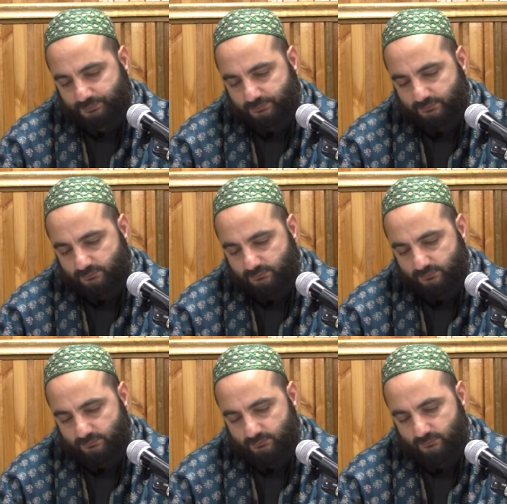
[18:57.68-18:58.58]

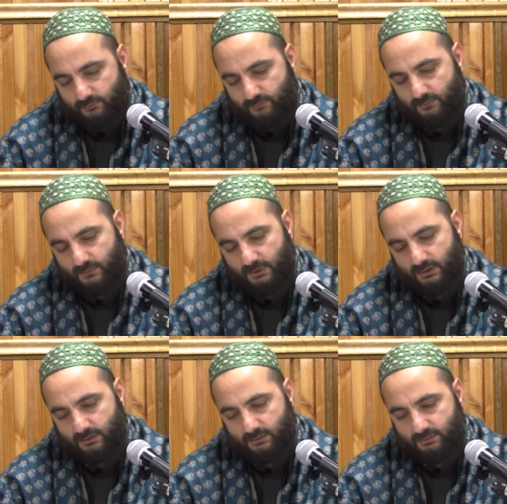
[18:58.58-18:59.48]
(no one is talking)